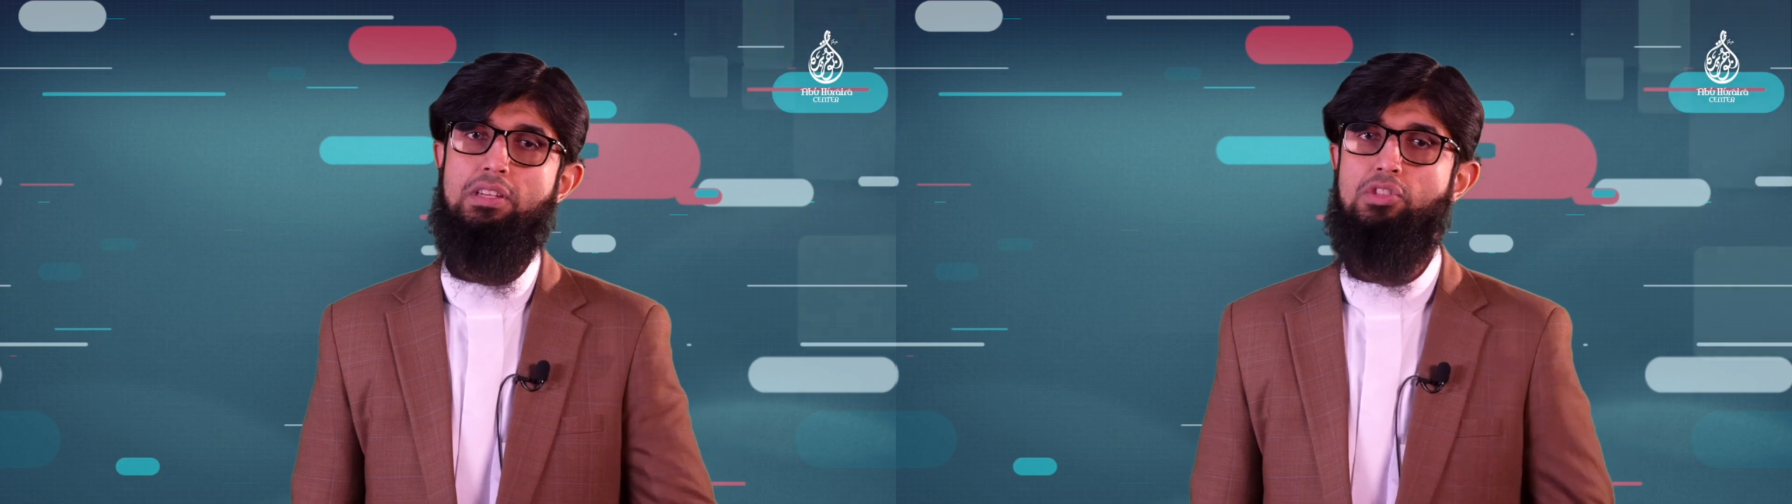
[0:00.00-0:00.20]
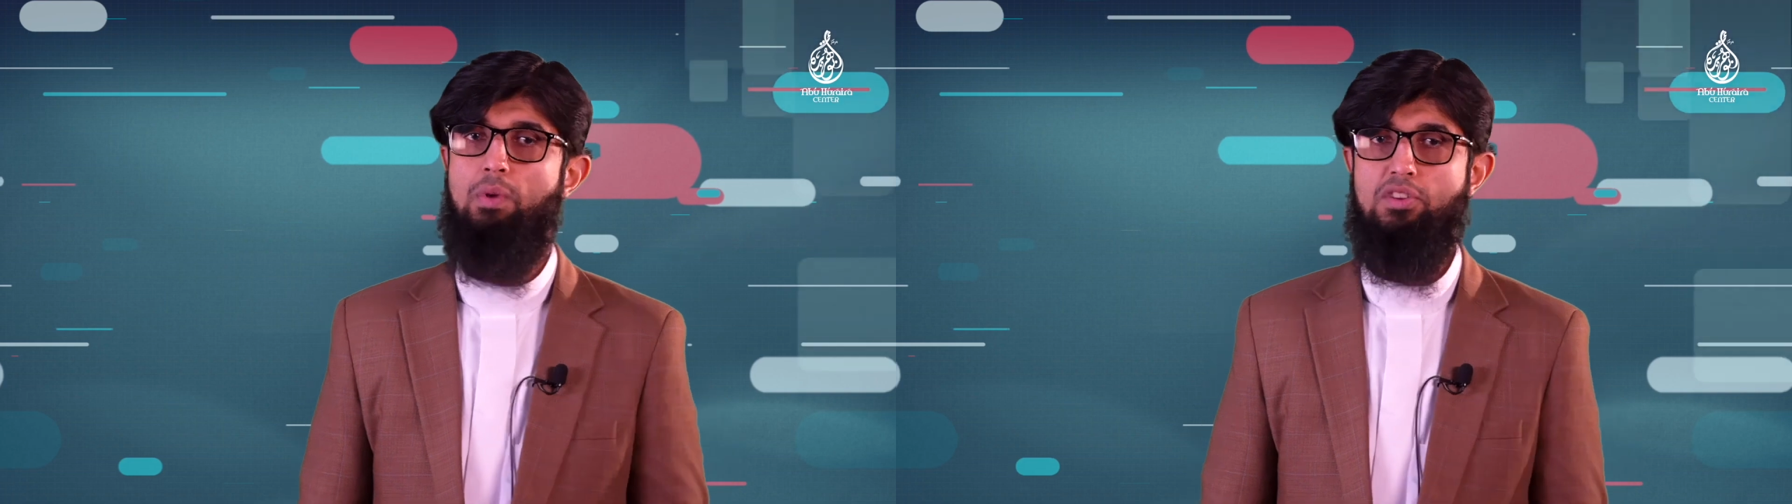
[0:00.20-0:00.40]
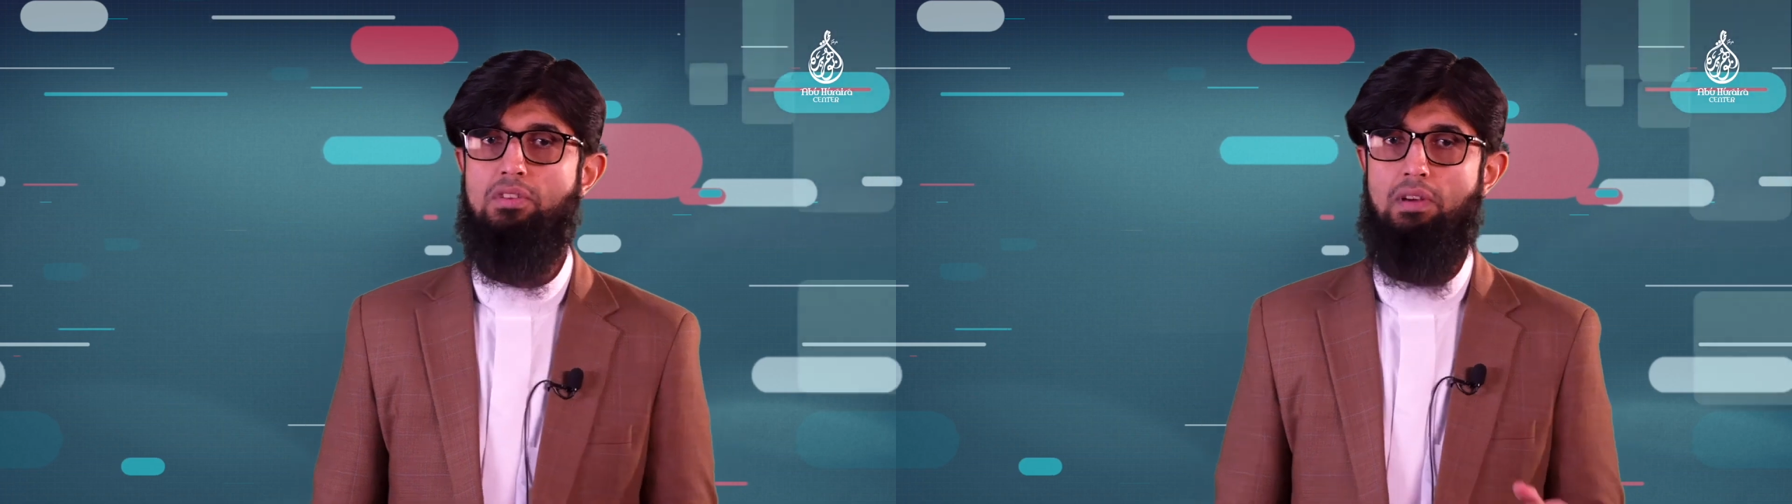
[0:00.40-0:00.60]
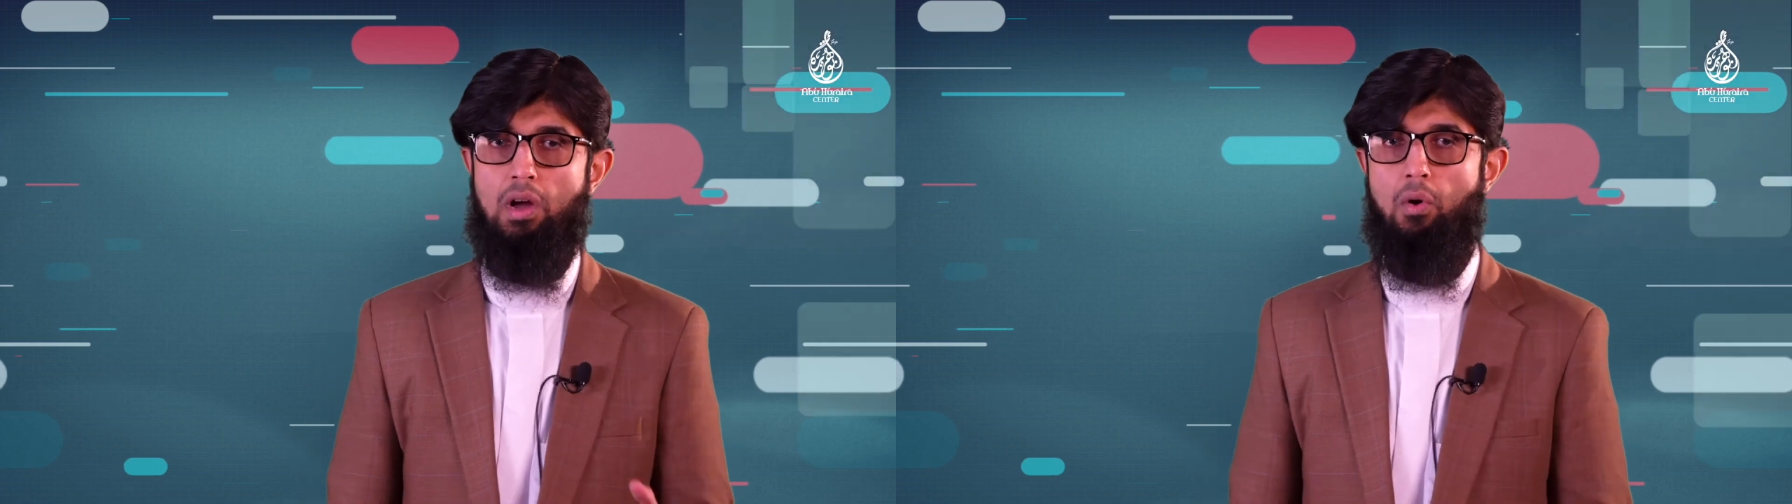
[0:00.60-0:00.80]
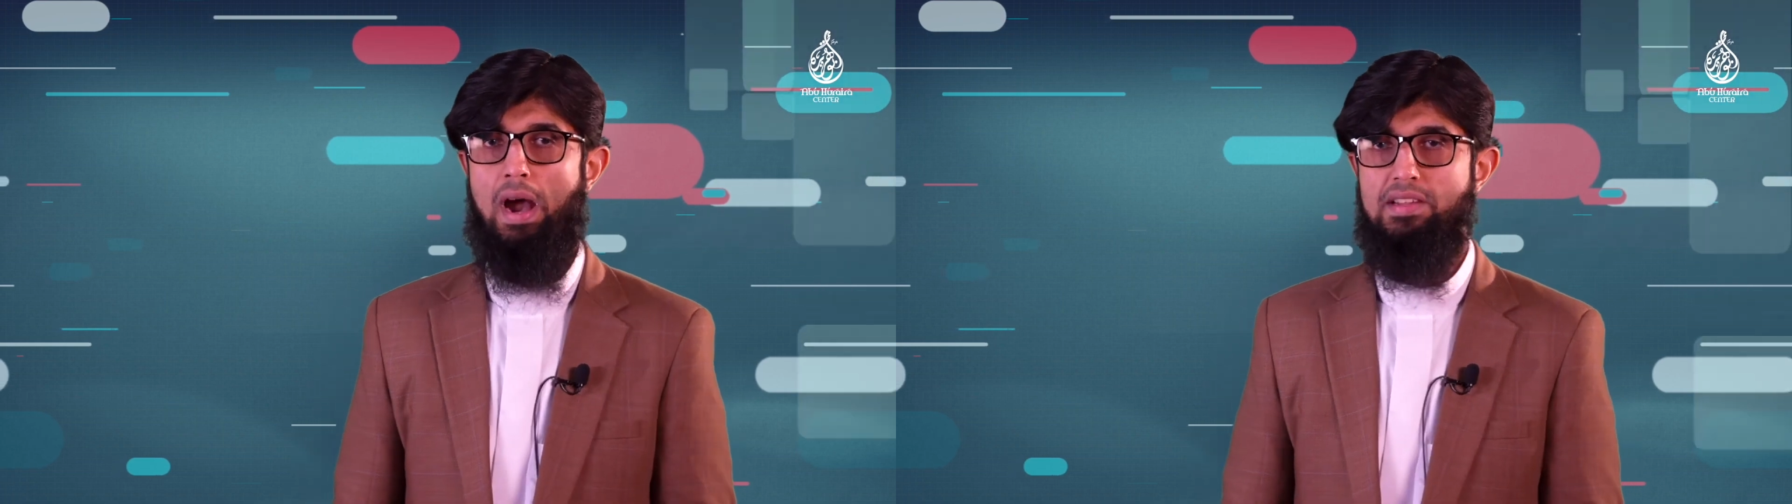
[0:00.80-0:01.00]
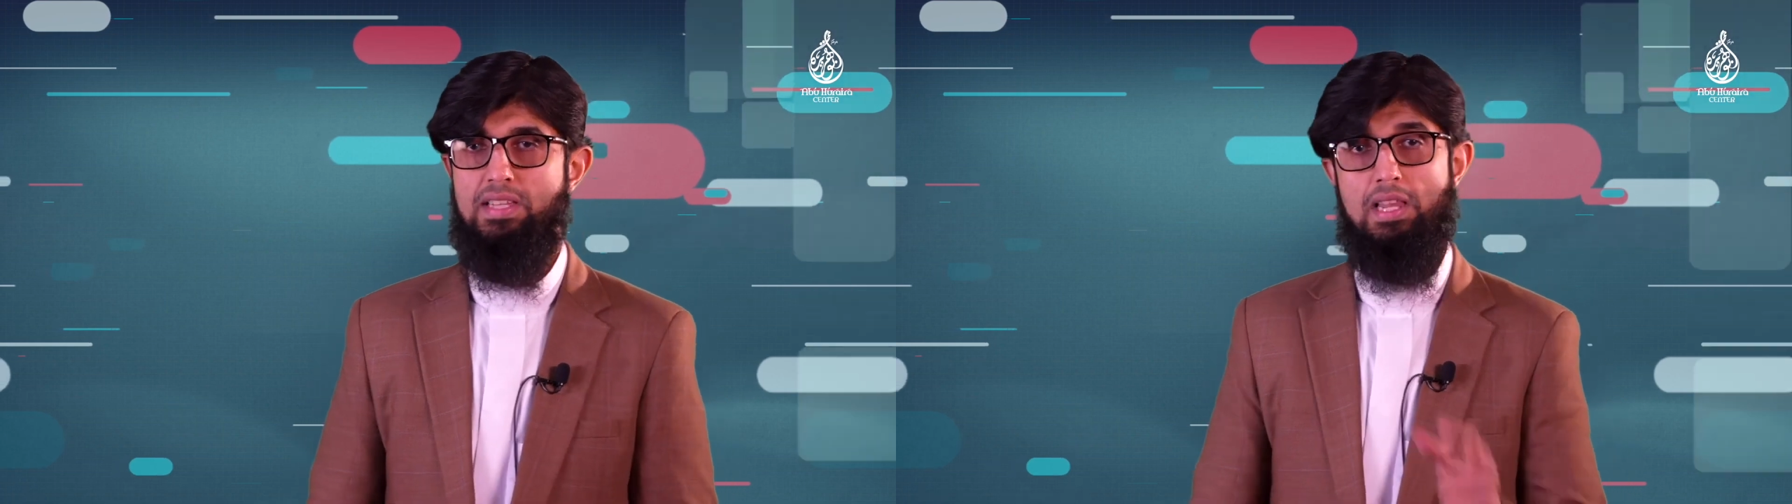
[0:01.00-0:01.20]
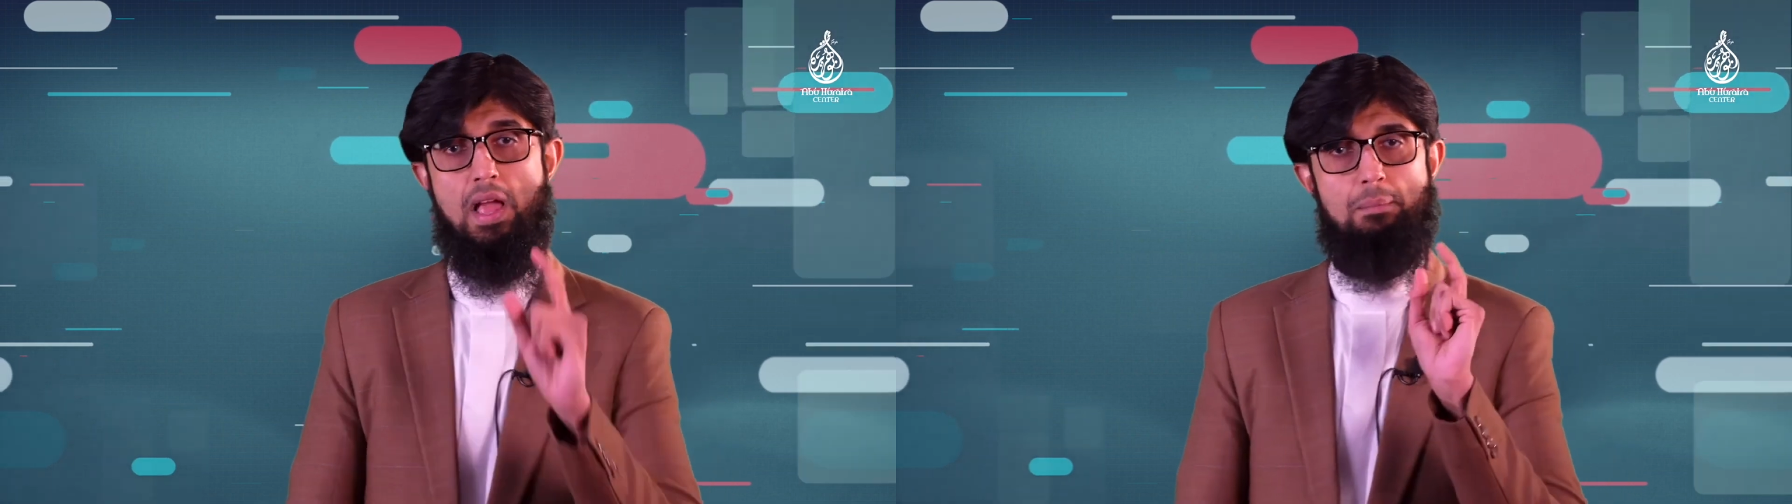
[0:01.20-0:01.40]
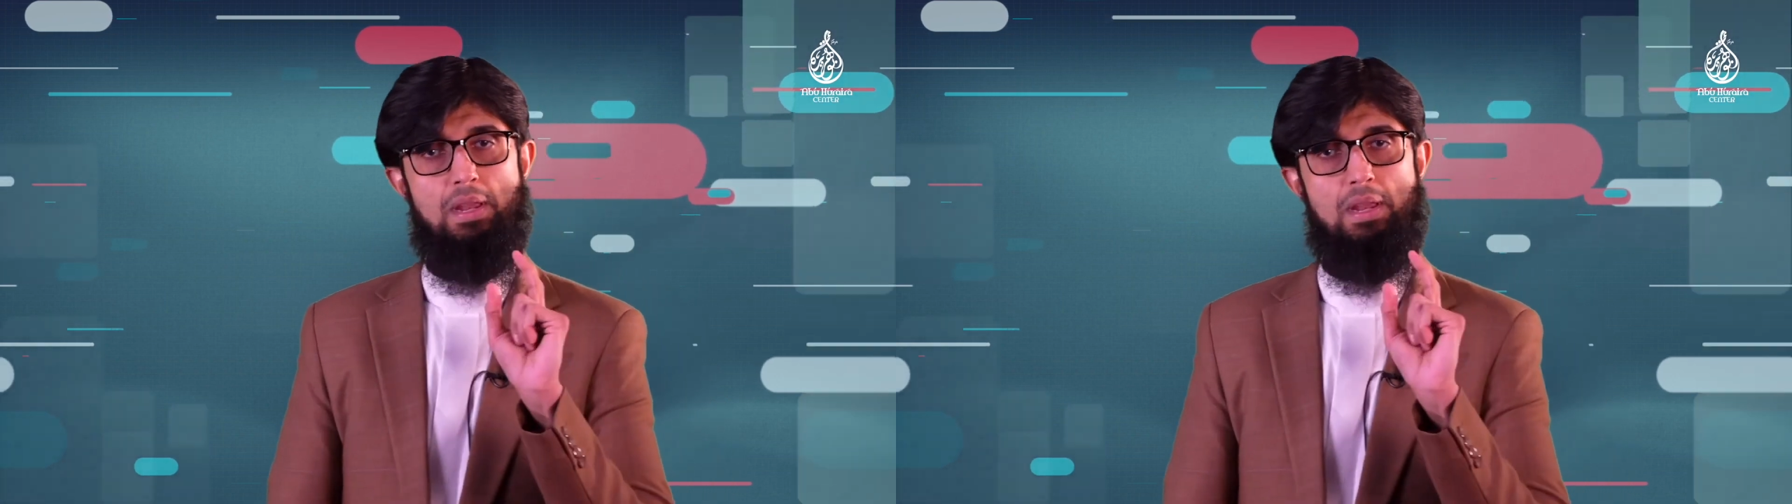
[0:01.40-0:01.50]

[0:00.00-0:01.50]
situation requires it,